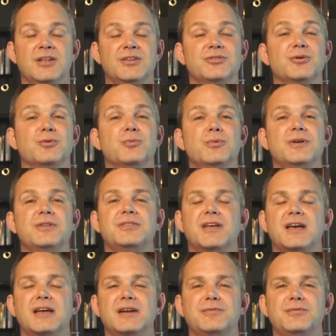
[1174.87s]
So, with
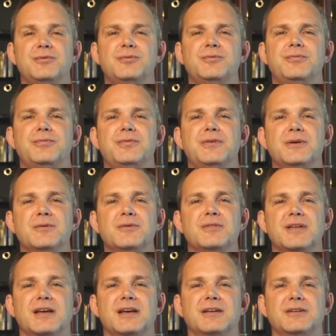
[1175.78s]
that, if you feel
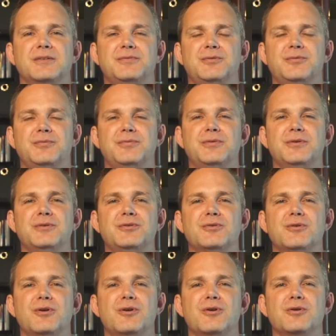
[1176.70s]
that, if you feel
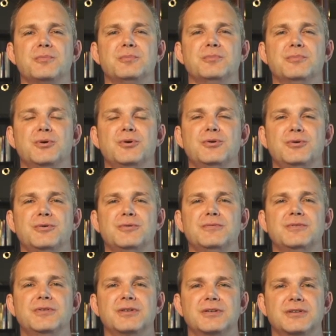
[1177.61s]
your heart
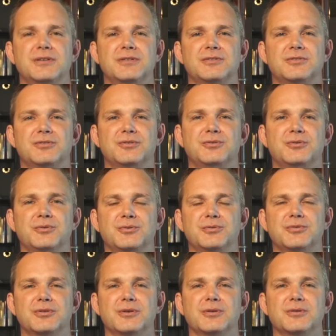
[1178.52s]
moved to do
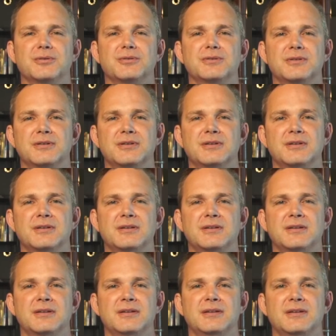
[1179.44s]
so,
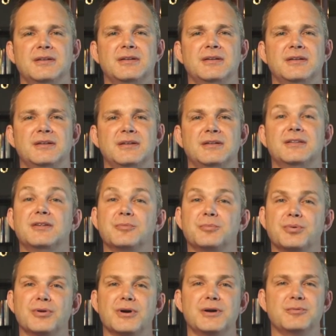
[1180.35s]

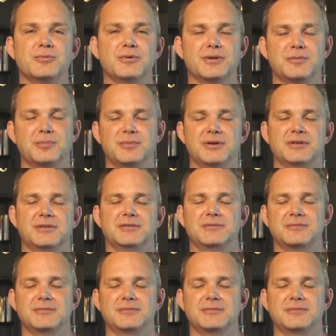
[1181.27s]
then pray with me.